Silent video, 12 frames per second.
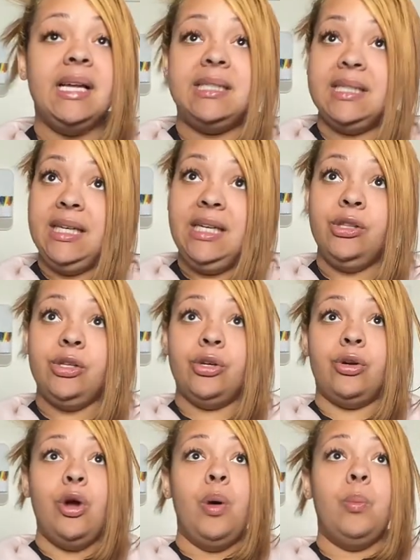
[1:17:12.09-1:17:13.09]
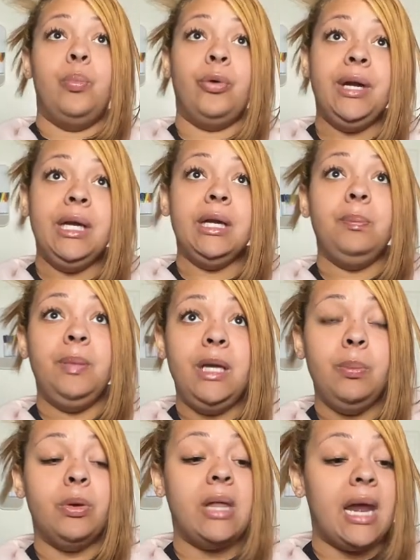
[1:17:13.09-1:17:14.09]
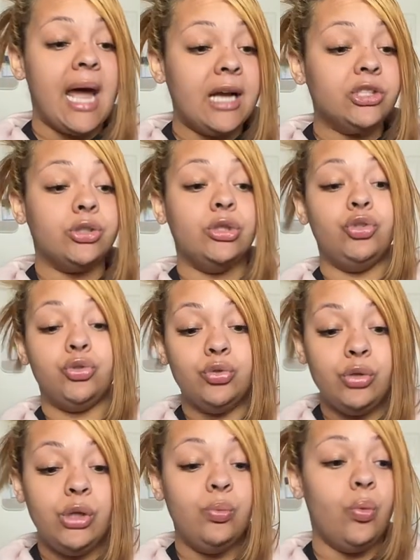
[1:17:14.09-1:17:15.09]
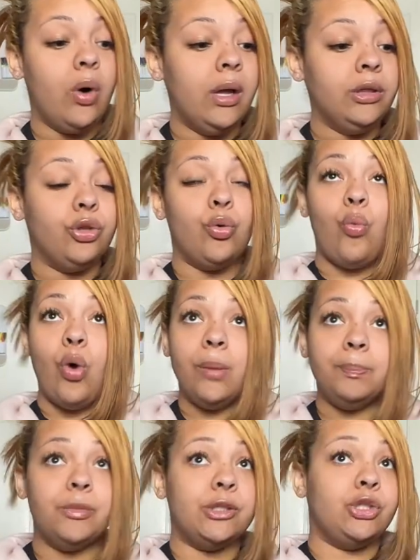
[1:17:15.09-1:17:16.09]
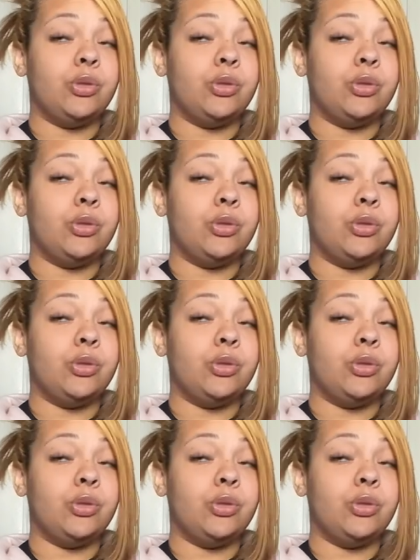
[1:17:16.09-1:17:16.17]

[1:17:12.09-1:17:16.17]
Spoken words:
it's either bringing people that actually truly want the warmth,